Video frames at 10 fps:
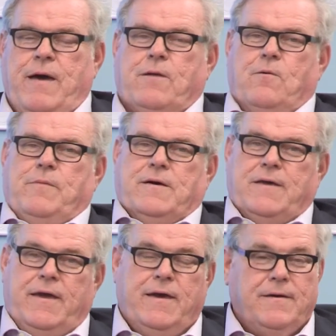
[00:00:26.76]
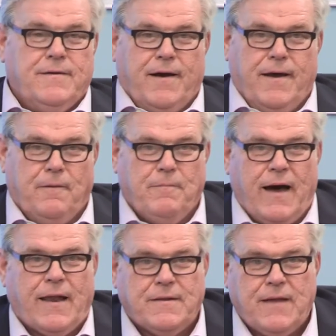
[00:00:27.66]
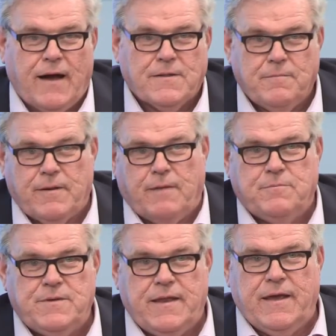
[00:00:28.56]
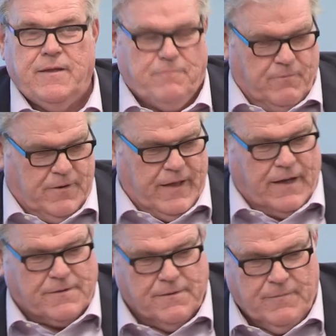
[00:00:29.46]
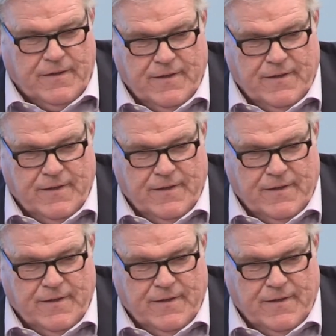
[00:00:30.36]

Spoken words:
Pat O'Melia here. I am not a doctor, but I'm sitting in for a doctor.